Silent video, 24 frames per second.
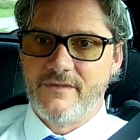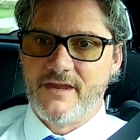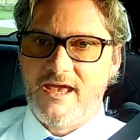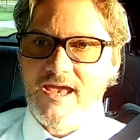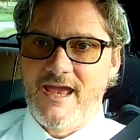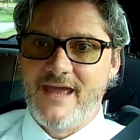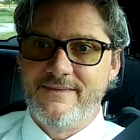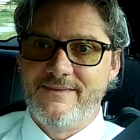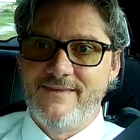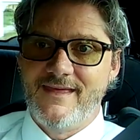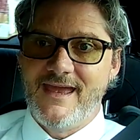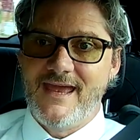
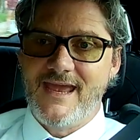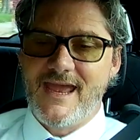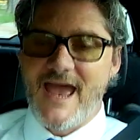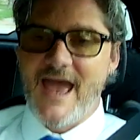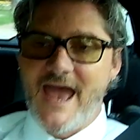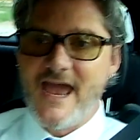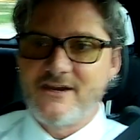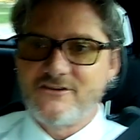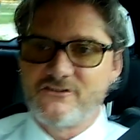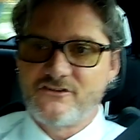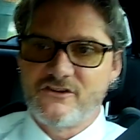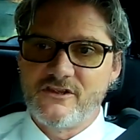And they
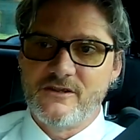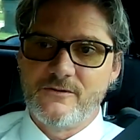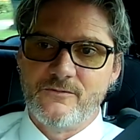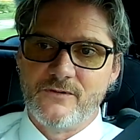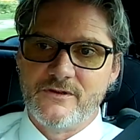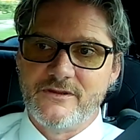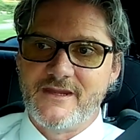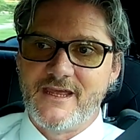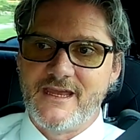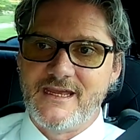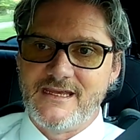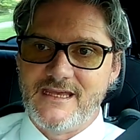actually,
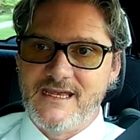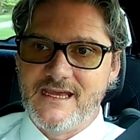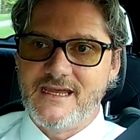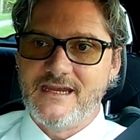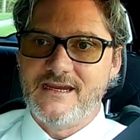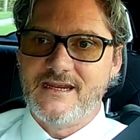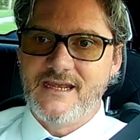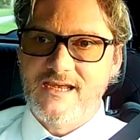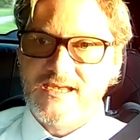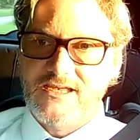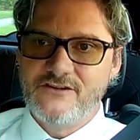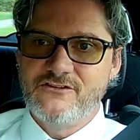when they get
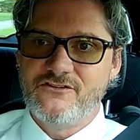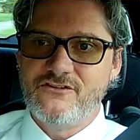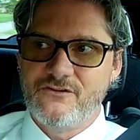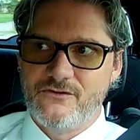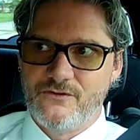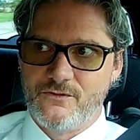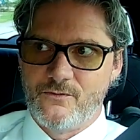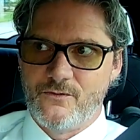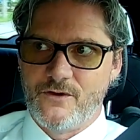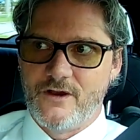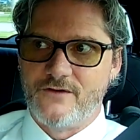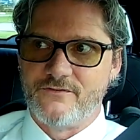into
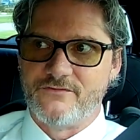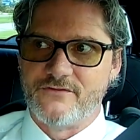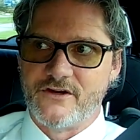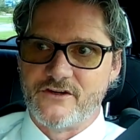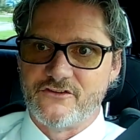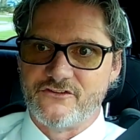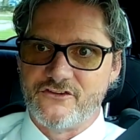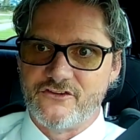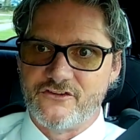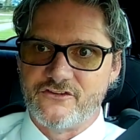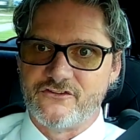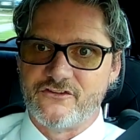the welfare
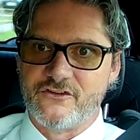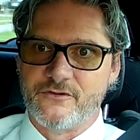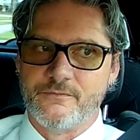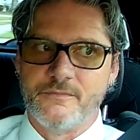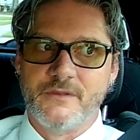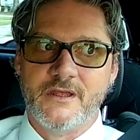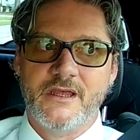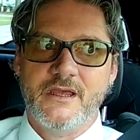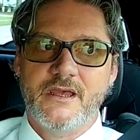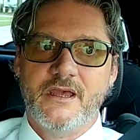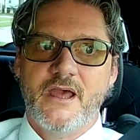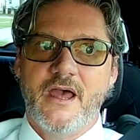system,
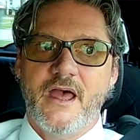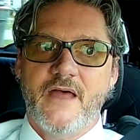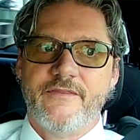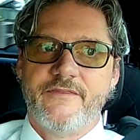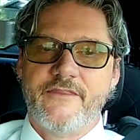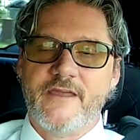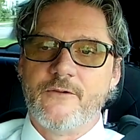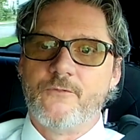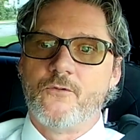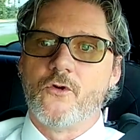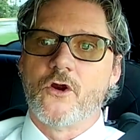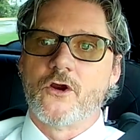
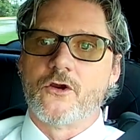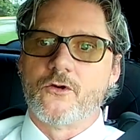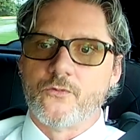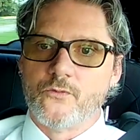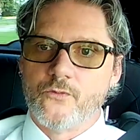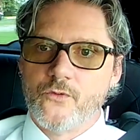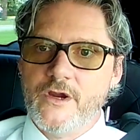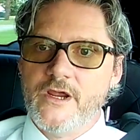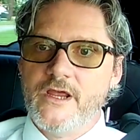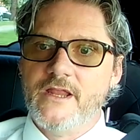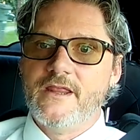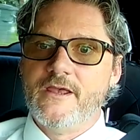they work
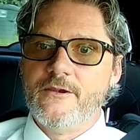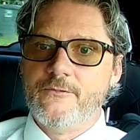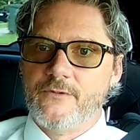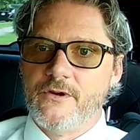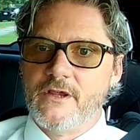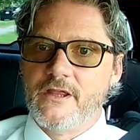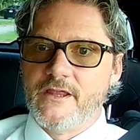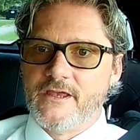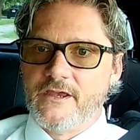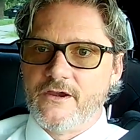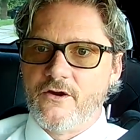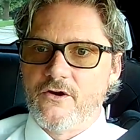really,
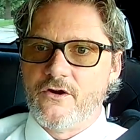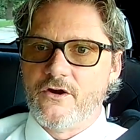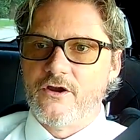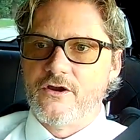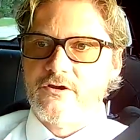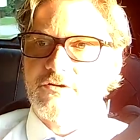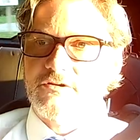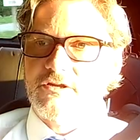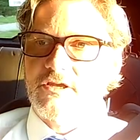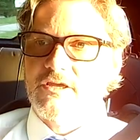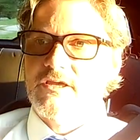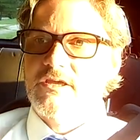really
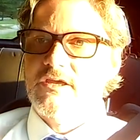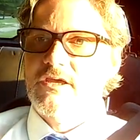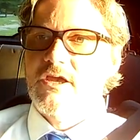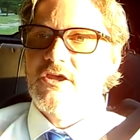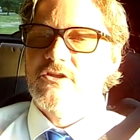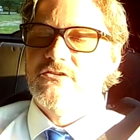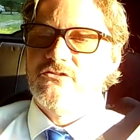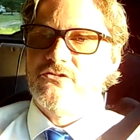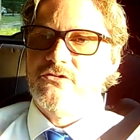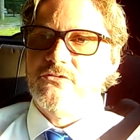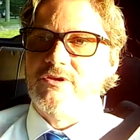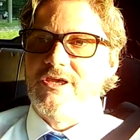hard
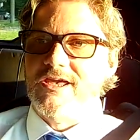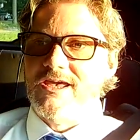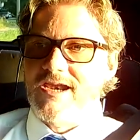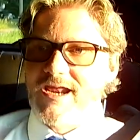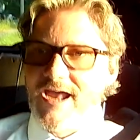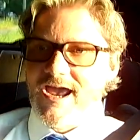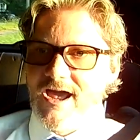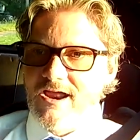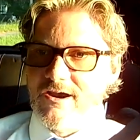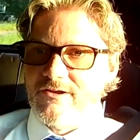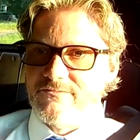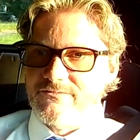to get
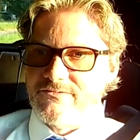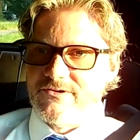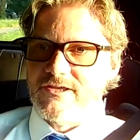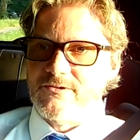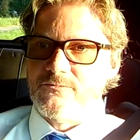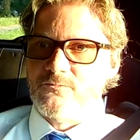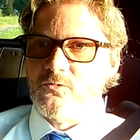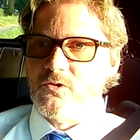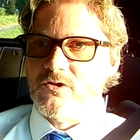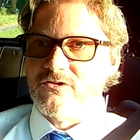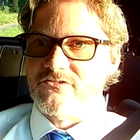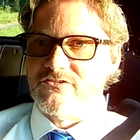out of it
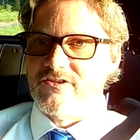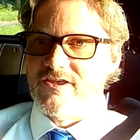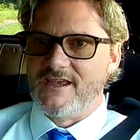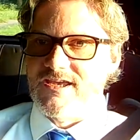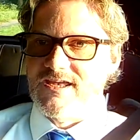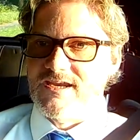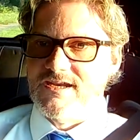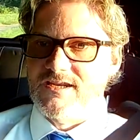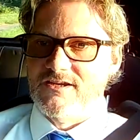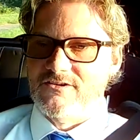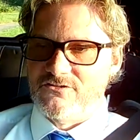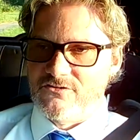once they
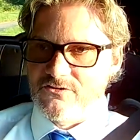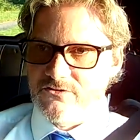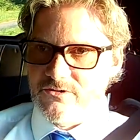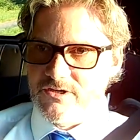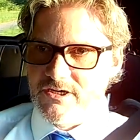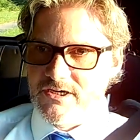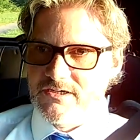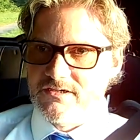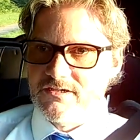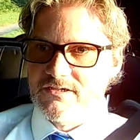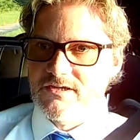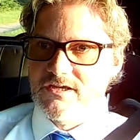get into
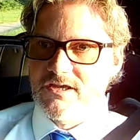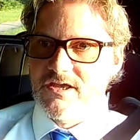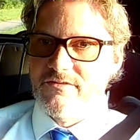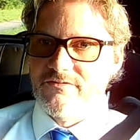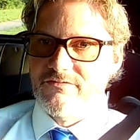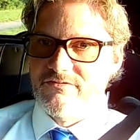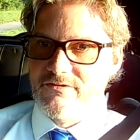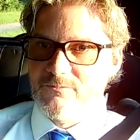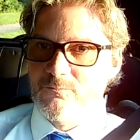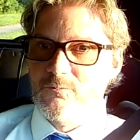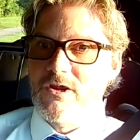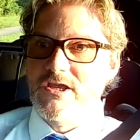it.
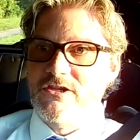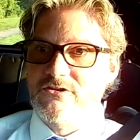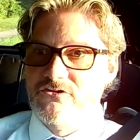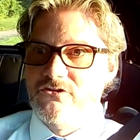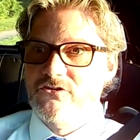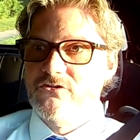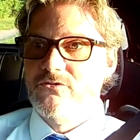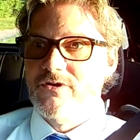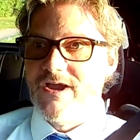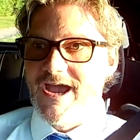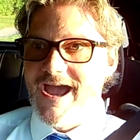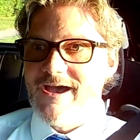We
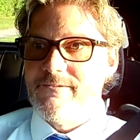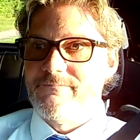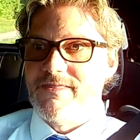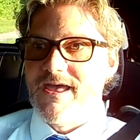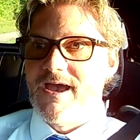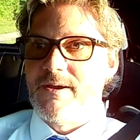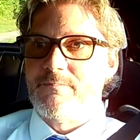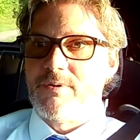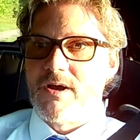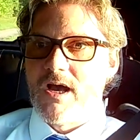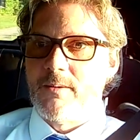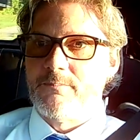do have
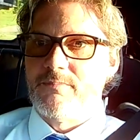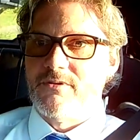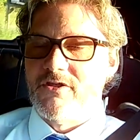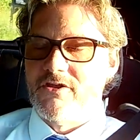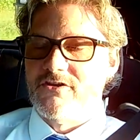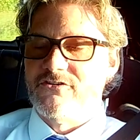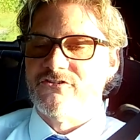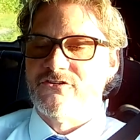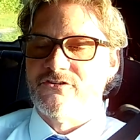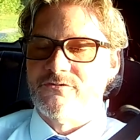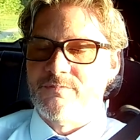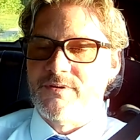that
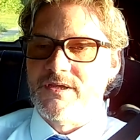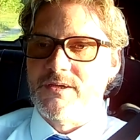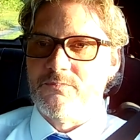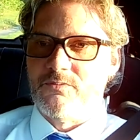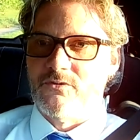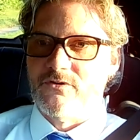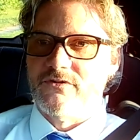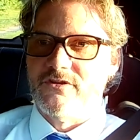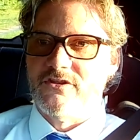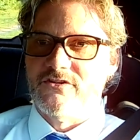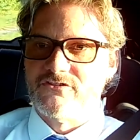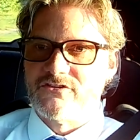population of
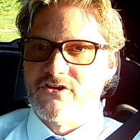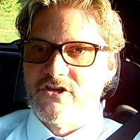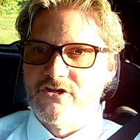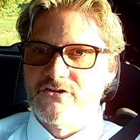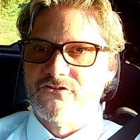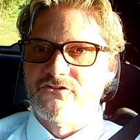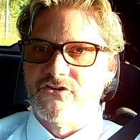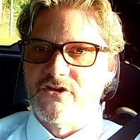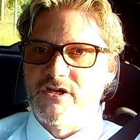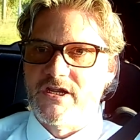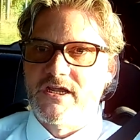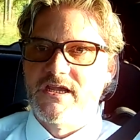people in this
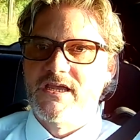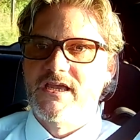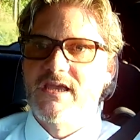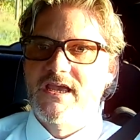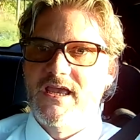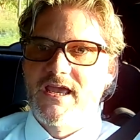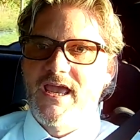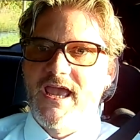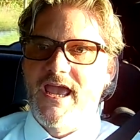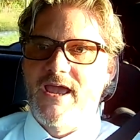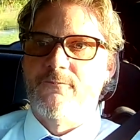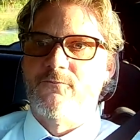country,
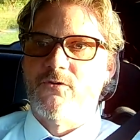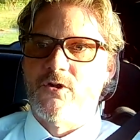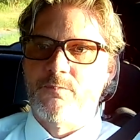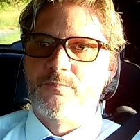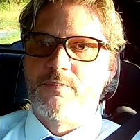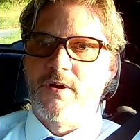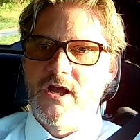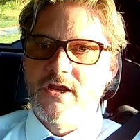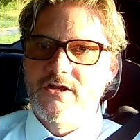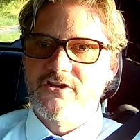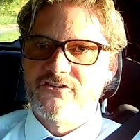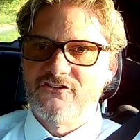and we're
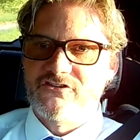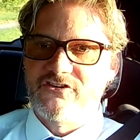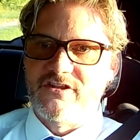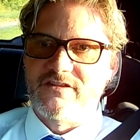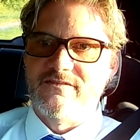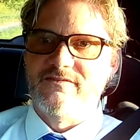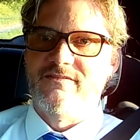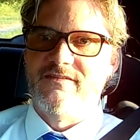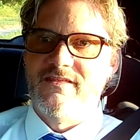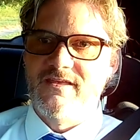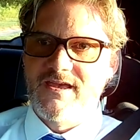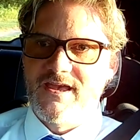
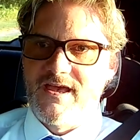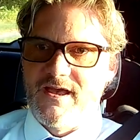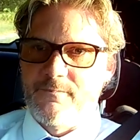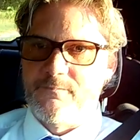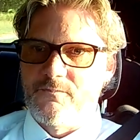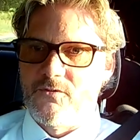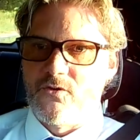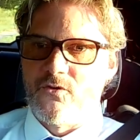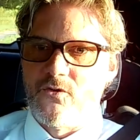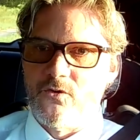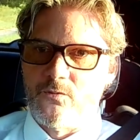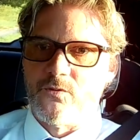punishing them,
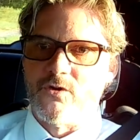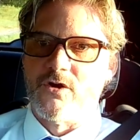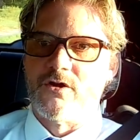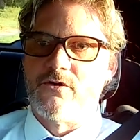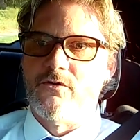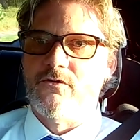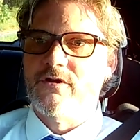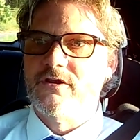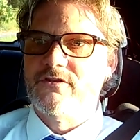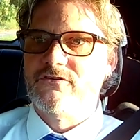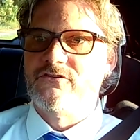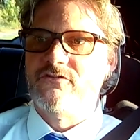or we're
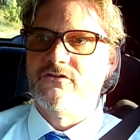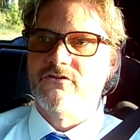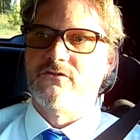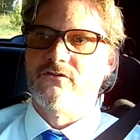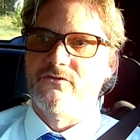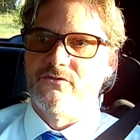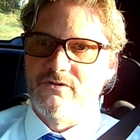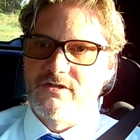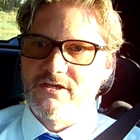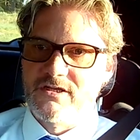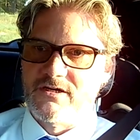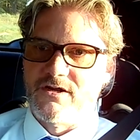going
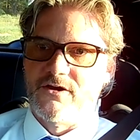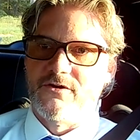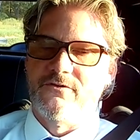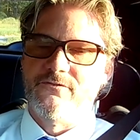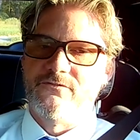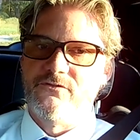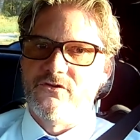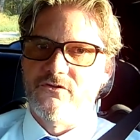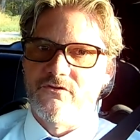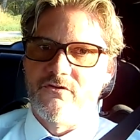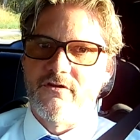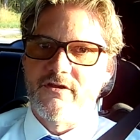to,
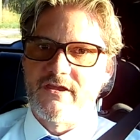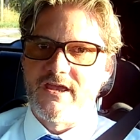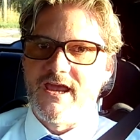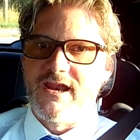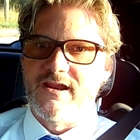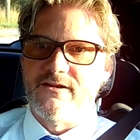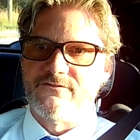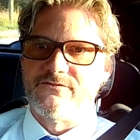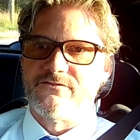if you look at it